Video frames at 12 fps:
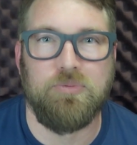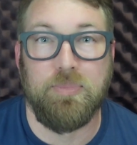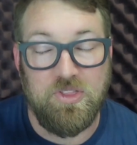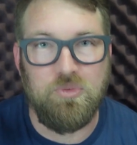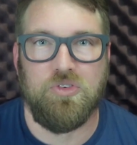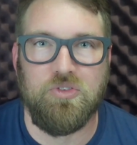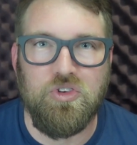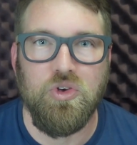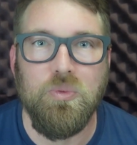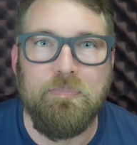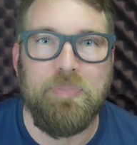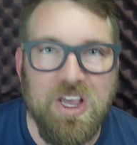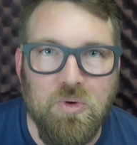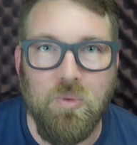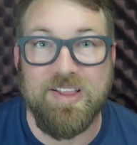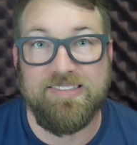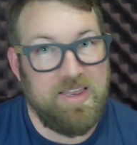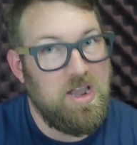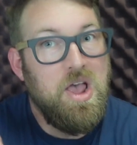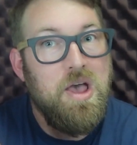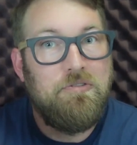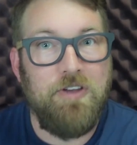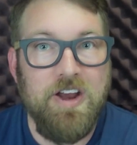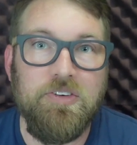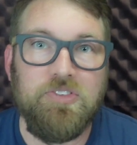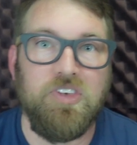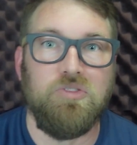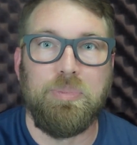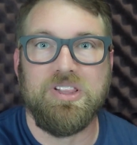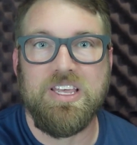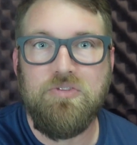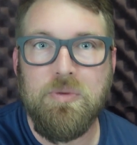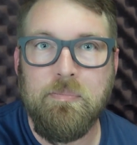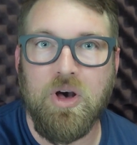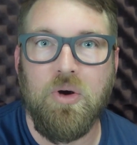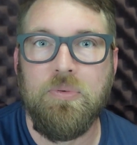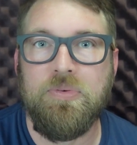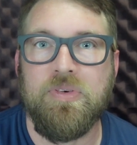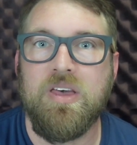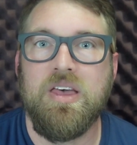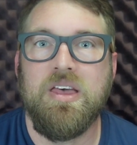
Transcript: But those are two big ones. And Pharisees believe in both.